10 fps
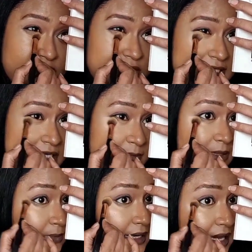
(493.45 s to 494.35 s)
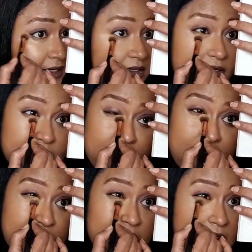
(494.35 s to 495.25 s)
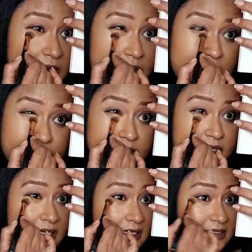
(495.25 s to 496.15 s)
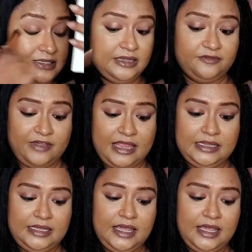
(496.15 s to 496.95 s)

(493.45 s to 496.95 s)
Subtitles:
Just let me blend the crease, if any.